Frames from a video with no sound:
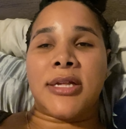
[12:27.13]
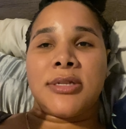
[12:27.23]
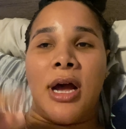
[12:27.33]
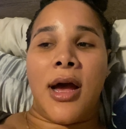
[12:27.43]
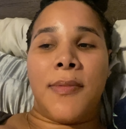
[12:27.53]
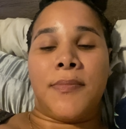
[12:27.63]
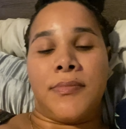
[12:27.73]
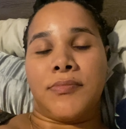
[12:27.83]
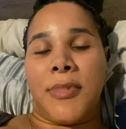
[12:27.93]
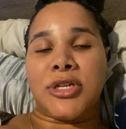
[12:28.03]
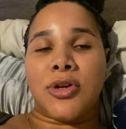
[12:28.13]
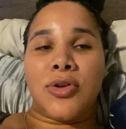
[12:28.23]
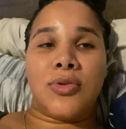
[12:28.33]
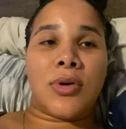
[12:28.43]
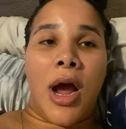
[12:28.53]
Let's um make sure
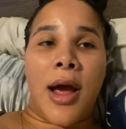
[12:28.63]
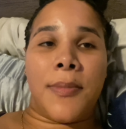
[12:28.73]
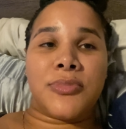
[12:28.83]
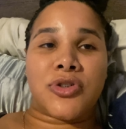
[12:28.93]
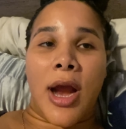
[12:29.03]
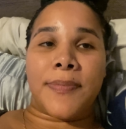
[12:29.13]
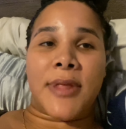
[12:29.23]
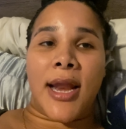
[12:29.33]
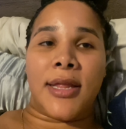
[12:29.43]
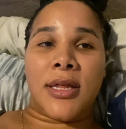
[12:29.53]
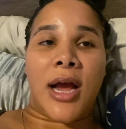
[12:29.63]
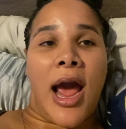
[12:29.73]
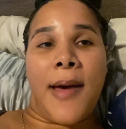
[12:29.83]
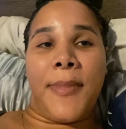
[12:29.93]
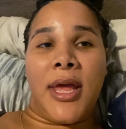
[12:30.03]
you um drop that in the
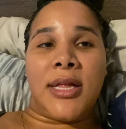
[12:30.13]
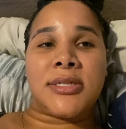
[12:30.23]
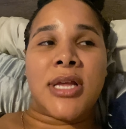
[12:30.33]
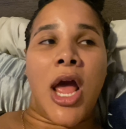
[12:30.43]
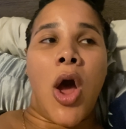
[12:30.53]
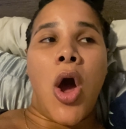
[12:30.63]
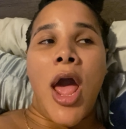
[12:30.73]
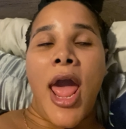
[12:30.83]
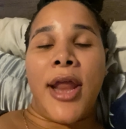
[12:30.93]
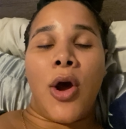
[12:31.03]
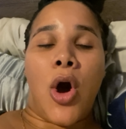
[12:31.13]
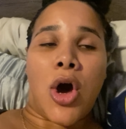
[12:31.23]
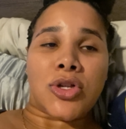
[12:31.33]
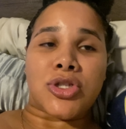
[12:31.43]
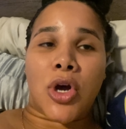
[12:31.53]
comments. And
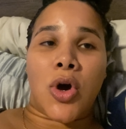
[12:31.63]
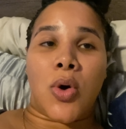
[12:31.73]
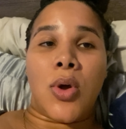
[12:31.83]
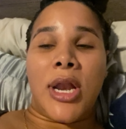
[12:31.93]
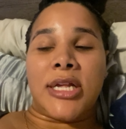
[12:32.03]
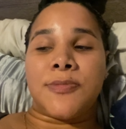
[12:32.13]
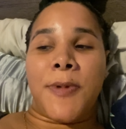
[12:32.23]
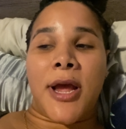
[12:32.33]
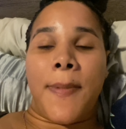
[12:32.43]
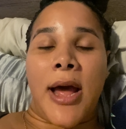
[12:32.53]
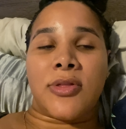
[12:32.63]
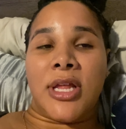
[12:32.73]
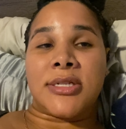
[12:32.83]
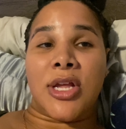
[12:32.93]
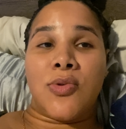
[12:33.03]
also, let's speak about
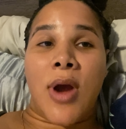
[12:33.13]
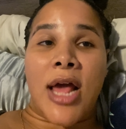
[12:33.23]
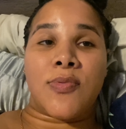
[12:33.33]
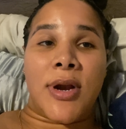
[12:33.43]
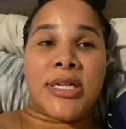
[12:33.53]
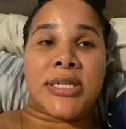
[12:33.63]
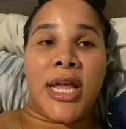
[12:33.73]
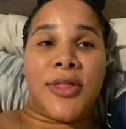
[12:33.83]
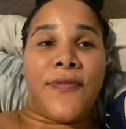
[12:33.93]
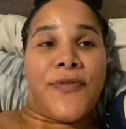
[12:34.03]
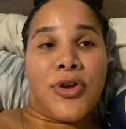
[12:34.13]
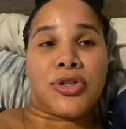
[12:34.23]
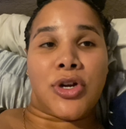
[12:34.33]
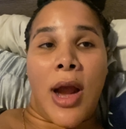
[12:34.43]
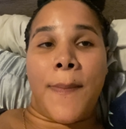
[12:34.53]
things that you guys want to see in the
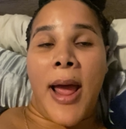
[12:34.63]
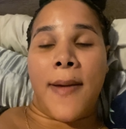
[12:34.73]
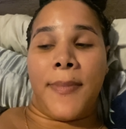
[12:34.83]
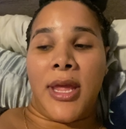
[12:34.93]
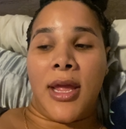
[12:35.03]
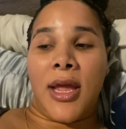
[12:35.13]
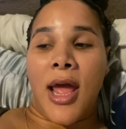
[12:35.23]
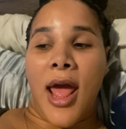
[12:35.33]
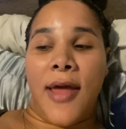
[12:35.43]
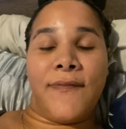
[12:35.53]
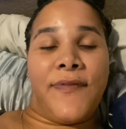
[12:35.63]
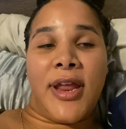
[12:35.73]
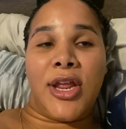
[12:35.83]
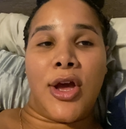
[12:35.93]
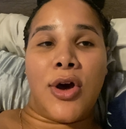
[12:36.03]
future about me and
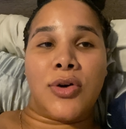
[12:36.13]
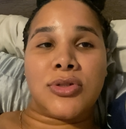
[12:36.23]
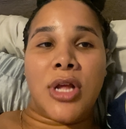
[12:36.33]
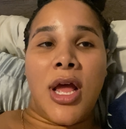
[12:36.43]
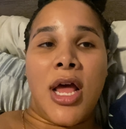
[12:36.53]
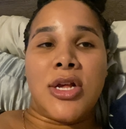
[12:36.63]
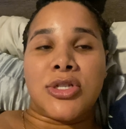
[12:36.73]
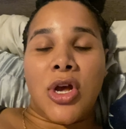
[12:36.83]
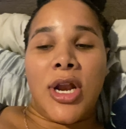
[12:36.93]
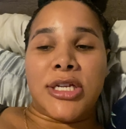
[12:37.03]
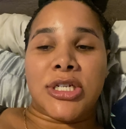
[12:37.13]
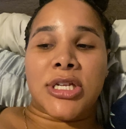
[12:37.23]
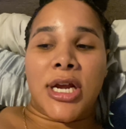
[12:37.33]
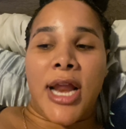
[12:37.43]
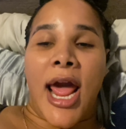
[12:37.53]
videos. So let's
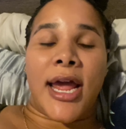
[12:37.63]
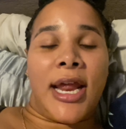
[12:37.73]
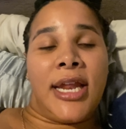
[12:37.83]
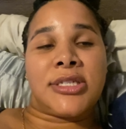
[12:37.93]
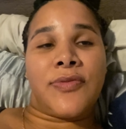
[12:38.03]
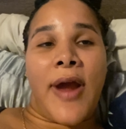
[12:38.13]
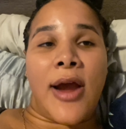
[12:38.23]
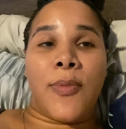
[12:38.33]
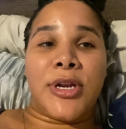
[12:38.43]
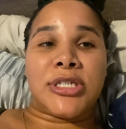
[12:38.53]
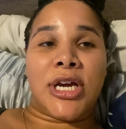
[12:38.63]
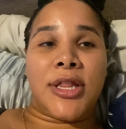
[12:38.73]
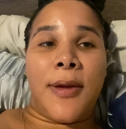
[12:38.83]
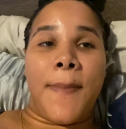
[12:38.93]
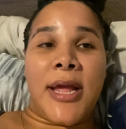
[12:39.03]
just connect and interact with each
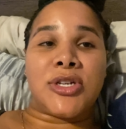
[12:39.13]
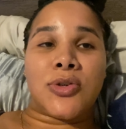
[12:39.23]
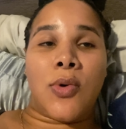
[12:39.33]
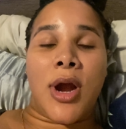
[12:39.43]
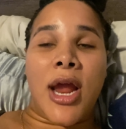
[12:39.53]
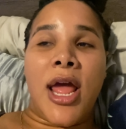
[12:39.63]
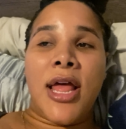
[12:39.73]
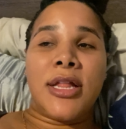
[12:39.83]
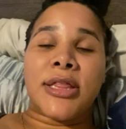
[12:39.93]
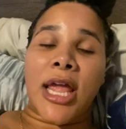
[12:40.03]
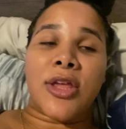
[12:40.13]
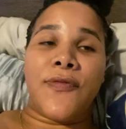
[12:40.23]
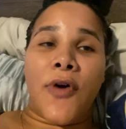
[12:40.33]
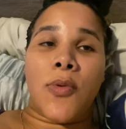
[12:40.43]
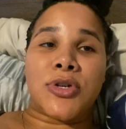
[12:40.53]
other. Make sure. Thank
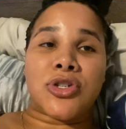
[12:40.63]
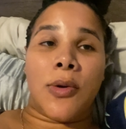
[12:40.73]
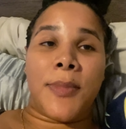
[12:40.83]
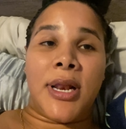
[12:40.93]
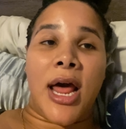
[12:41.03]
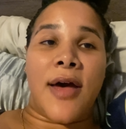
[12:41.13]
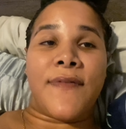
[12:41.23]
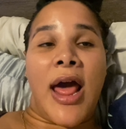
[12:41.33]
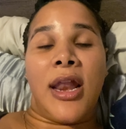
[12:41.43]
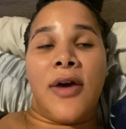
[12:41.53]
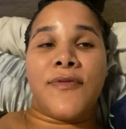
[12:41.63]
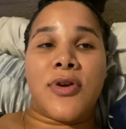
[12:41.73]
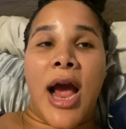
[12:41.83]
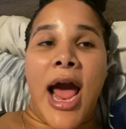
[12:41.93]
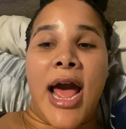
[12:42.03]
you for always showing me love. I love
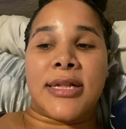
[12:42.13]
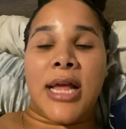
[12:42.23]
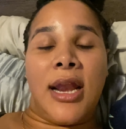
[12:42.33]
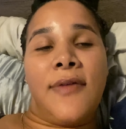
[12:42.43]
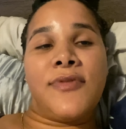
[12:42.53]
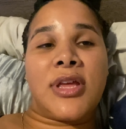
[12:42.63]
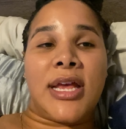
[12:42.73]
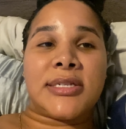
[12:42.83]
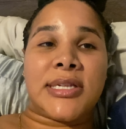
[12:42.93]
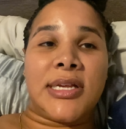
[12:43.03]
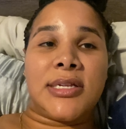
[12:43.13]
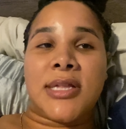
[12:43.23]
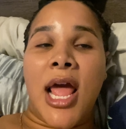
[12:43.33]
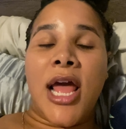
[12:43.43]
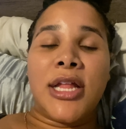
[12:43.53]
you guys. I love you
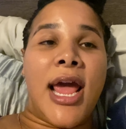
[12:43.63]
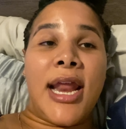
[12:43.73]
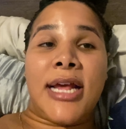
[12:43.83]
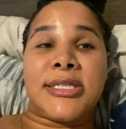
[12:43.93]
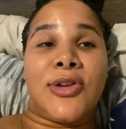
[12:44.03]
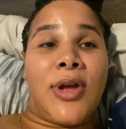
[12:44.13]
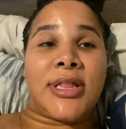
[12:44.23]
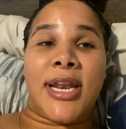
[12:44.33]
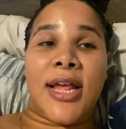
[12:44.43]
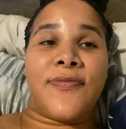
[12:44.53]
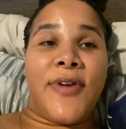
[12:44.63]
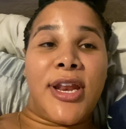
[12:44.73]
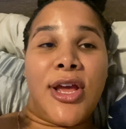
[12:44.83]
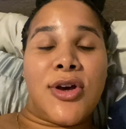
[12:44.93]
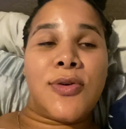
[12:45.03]
kisses. And I'll see you at the next
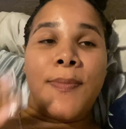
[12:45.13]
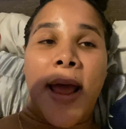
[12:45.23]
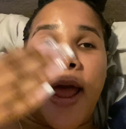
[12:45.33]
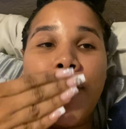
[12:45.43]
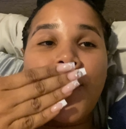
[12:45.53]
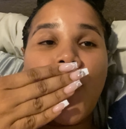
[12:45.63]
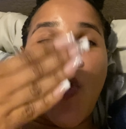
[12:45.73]
video. Bye.